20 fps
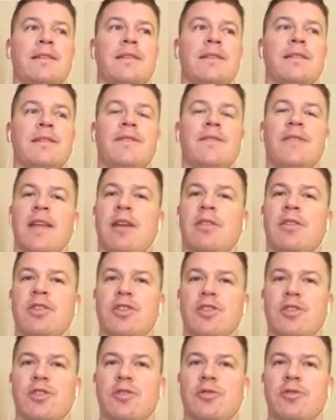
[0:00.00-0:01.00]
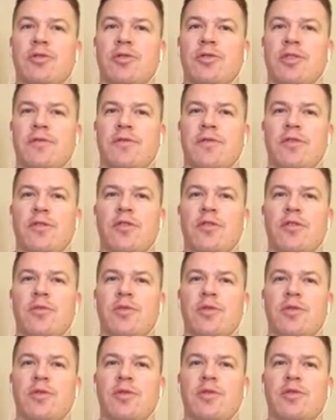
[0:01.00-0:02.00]
even now consulting for
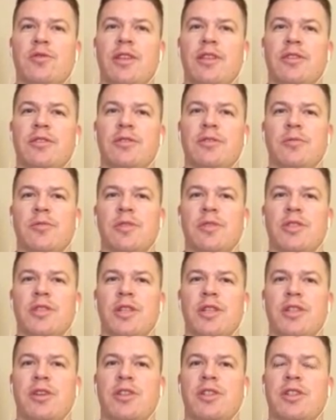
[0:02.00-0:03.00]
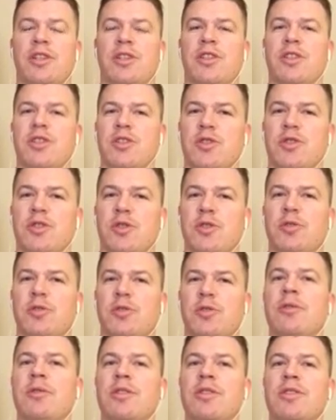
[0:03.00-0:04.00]
Homeschool Leader, which I started to
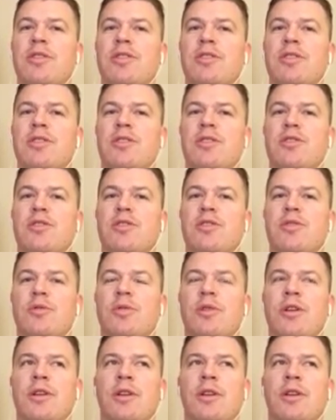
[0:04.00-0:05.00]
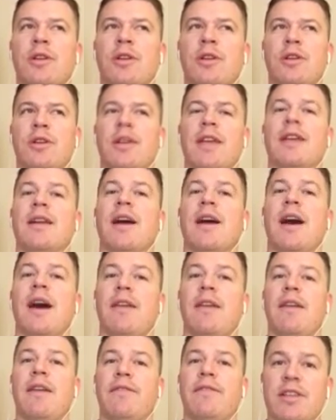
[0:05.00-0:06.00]
consult parents to gain
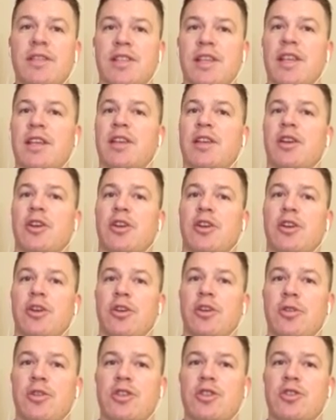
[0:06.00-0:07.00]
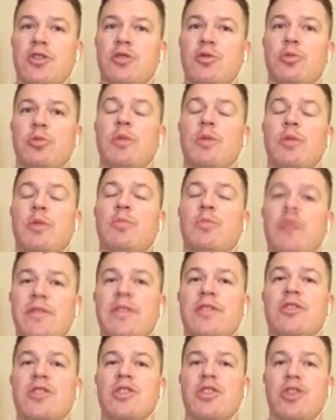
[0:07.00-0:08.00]
confidence and courage to
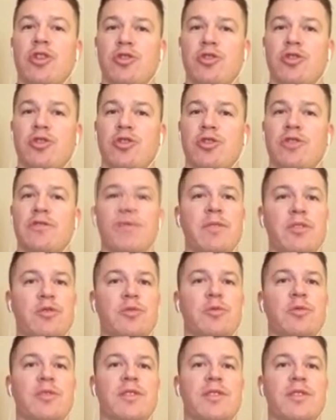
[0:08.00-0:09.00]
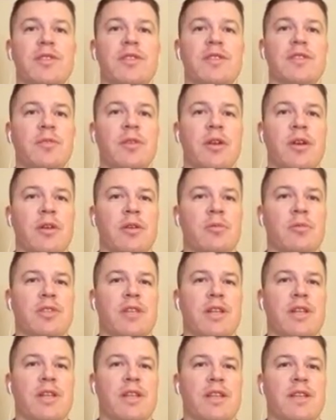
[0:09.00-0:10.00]
remove their children from the school system.
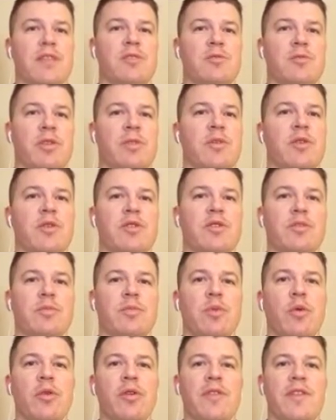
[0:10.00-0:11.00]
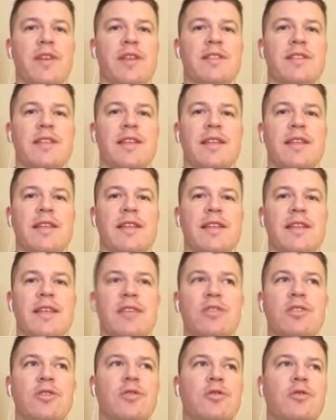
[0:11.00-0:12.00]
I think is one of the most important things they
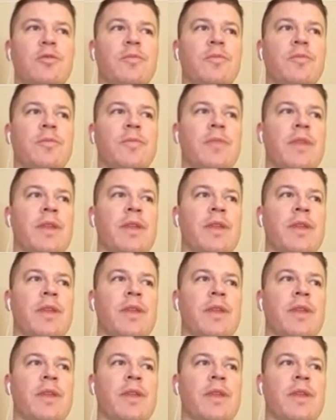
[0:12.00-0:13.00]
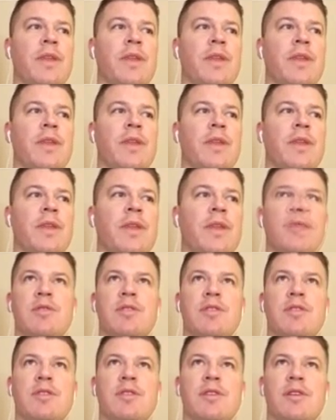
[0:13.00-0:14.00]
can do. And so
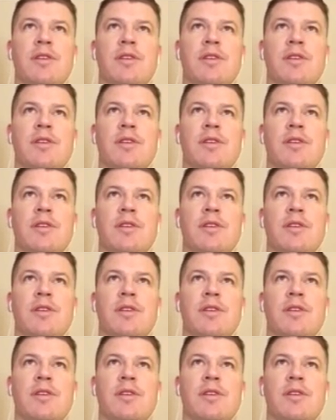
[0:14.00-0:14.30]
that was